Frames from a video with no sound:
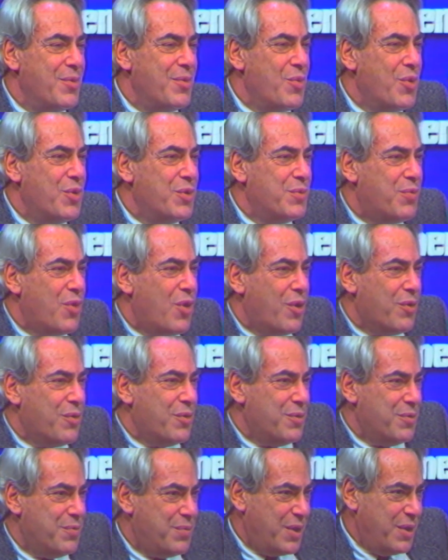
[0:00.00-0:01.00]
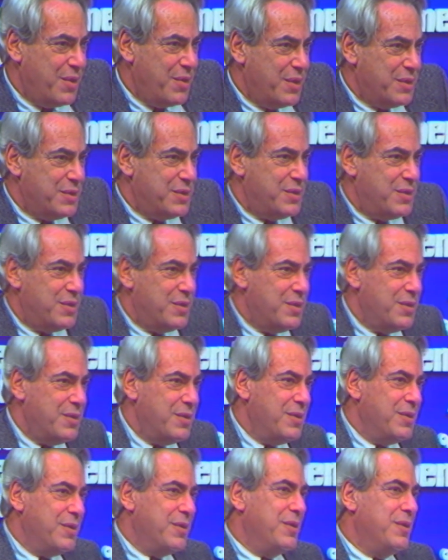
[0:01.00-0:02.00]
weren't bothered by this
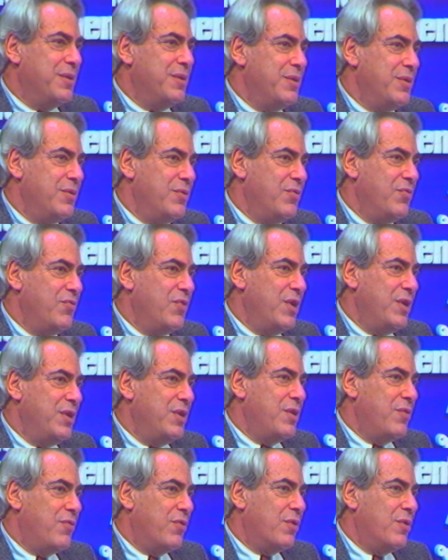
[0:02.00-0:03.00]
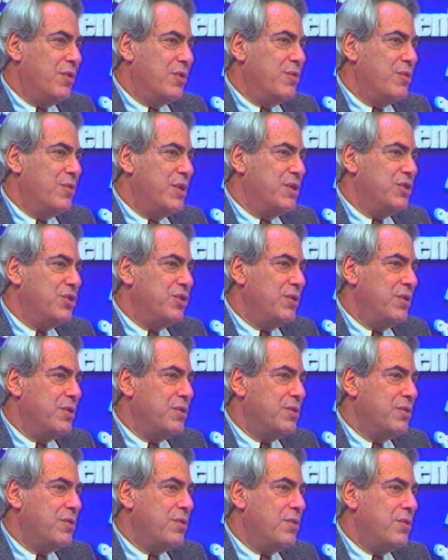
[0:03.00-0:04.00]
very difficult question
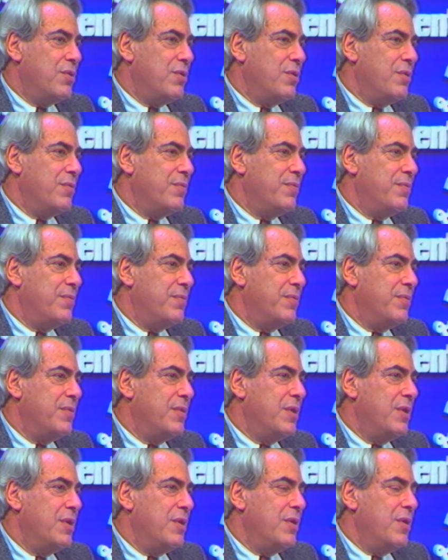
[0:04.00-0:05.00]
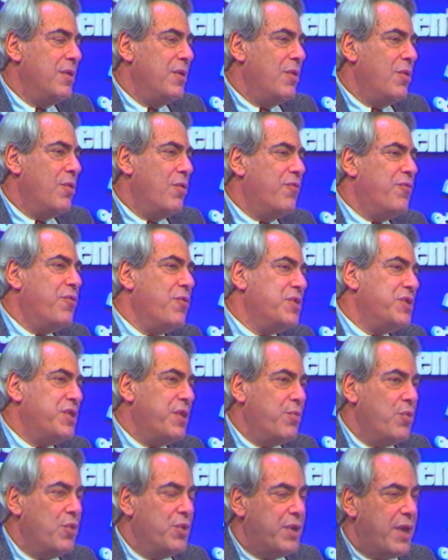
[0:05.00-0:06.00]
at all. Well, first
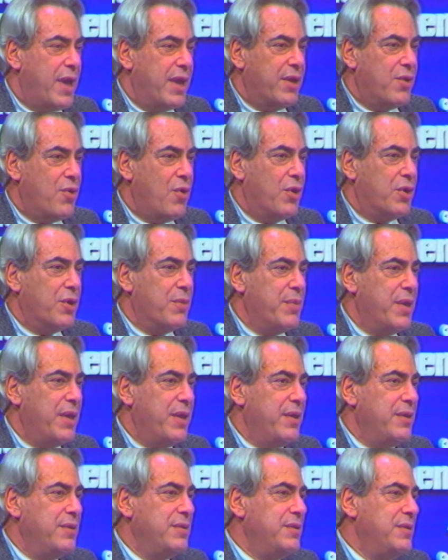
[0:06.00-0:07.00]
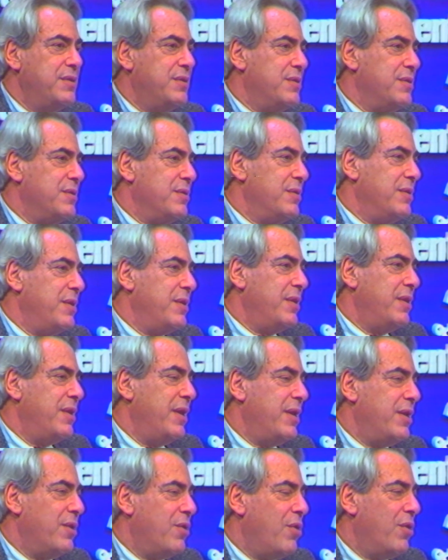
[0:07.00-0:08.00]
there were dichotomies, and then
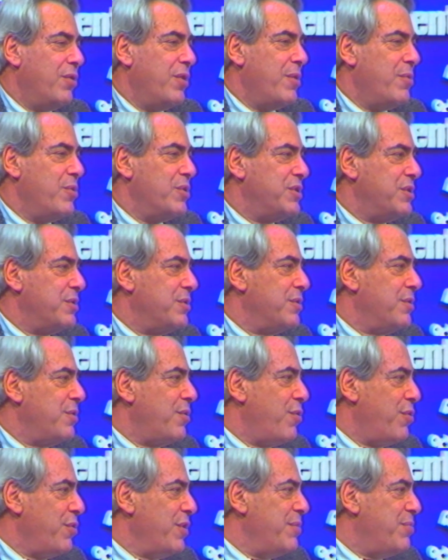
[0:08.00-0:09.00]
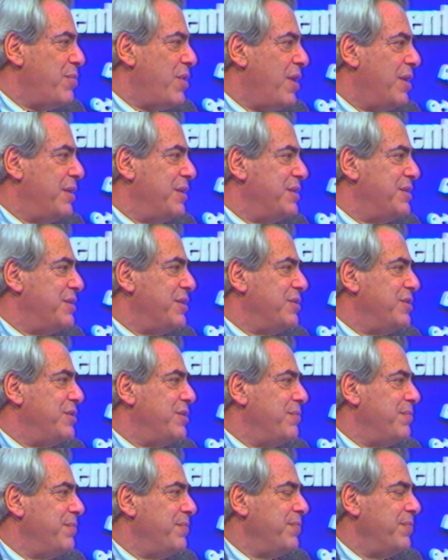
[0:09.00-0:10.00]
later on there was a three-party
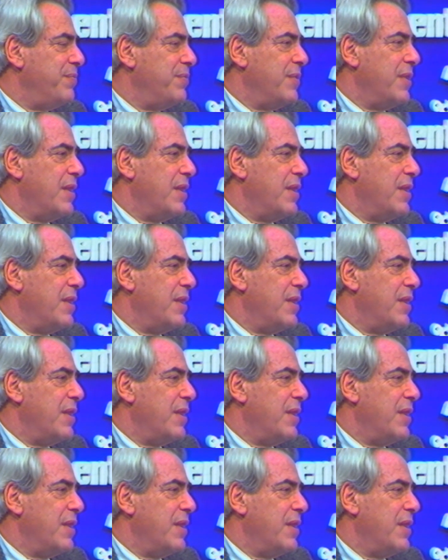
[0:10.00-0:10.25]
system.